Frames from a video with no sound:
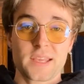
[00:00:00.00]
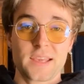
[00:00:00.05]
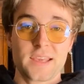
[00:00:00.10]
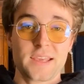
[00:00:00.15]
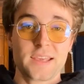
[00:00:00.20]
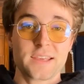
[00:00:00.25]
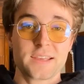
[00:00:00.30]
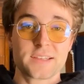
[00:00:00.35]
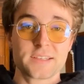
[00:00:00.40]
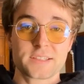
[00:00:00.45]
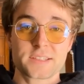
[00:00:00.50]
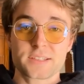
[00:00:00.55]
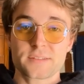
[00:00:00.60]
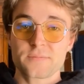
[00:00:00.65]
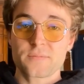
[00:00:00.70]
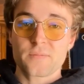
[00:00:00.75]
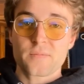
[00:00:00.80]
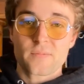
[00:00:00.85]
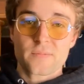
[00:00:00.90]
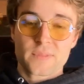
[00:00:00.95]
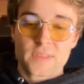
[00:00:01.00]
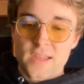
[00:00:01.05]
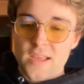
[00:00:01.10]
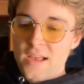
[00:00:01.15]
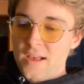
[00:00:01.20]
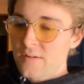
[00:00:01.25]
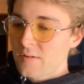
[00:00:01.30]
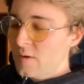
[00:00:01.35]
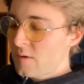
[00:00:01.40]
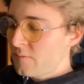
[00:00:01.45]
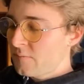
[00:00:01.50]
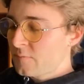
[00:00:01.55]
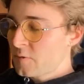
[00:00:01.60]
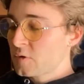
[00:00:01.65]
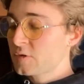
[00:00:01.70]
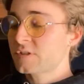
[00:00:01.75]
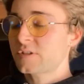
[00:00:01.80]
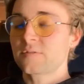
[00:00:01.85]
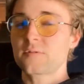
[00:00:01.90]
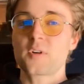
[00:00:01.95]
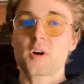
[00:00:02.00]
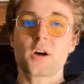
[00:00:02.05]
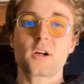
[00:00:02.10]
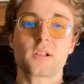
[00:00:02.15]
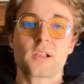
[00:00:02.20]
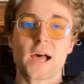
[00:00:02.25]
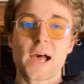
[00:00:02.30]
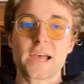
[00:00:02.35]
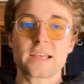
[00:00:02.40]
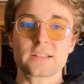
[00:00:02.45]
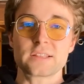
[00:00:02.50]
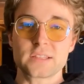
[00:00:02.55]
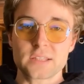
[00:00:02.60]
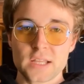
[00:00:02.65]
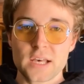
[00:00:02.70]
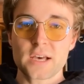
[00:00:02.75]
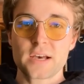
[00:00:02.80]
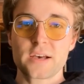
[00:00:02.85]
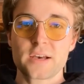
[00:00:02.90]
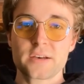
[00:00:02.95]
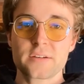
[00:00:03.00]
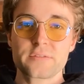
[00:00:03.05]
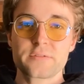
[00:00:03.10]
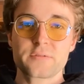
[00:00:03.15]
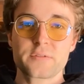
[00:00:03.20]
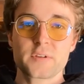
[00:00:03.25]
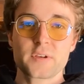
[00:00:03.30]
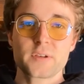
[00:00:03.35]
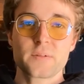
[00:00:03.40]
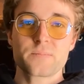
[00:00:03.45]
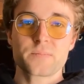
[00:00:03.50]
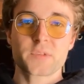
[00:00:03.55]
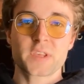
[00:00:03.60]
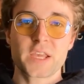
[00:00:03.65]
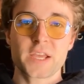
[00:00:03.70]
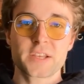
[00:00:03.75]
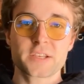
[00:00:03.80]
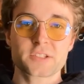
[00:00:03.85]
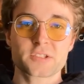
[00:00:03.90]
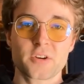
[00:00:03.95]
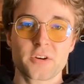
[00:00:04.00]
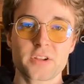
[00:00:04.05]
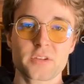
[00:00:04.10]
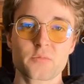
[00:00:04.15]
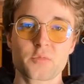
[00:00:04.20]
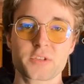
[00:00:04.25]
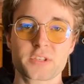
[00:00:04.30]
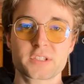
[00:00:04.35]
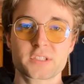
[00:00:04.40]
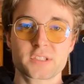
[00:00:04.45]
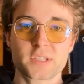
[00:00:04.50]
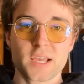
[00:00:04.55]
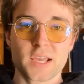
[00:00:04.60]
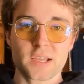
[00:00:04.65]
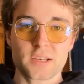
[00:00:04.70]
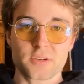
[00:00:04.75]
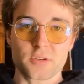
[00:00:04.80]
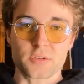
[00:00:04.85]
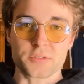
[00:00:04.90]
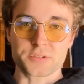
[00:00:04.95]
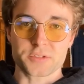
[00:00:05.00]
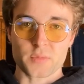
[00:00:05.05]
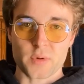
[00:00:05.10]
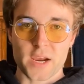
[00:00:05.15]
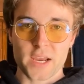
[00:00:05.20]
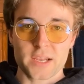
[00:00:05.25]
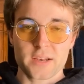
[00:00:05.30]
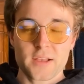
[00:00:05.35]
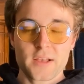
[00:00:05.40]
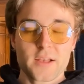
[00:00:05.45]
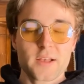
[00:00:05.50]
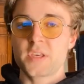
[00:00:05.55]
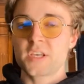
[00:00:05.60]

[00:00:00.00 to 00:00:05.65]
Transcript: And first of all, I love getting started with sandals, right?